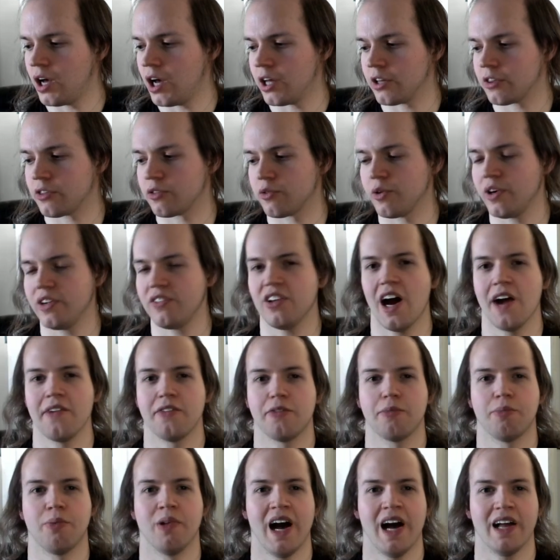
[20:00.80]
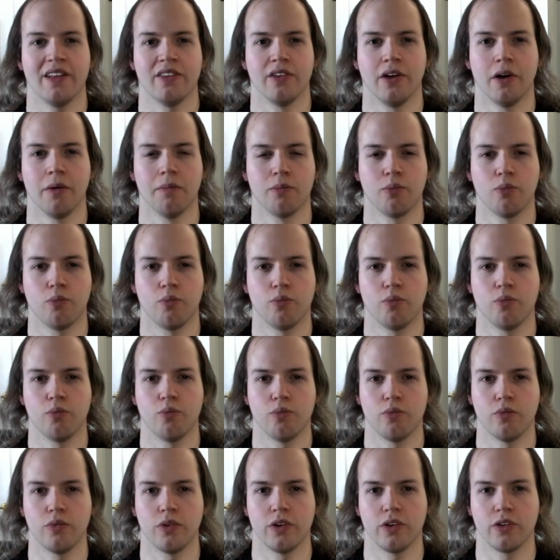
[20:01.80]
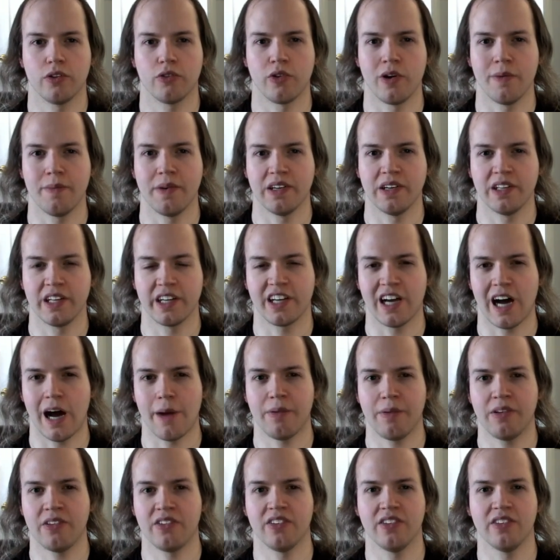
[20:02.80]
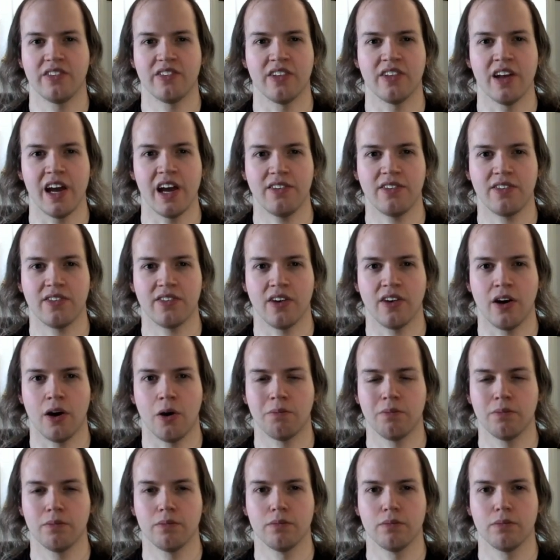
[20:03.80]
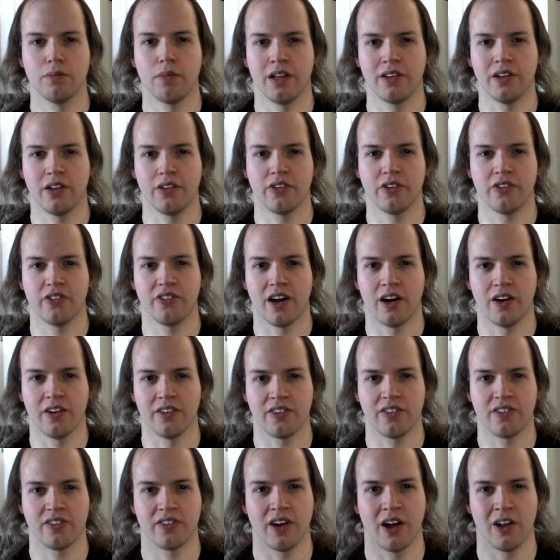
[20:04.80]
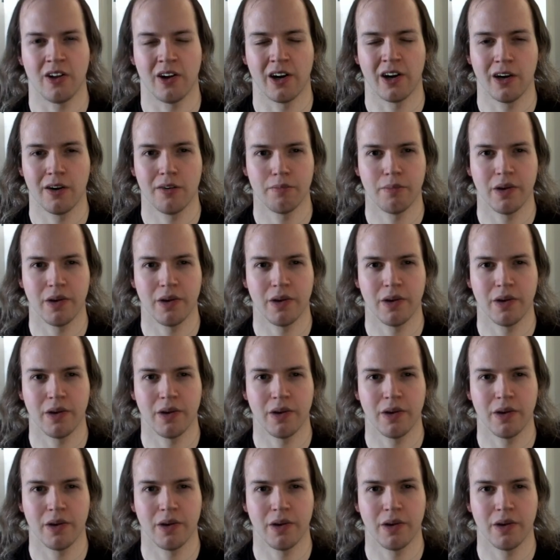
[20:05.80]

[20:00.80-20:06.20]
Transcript: 3 times platinum, 3 million copies in the States, so another solid seller.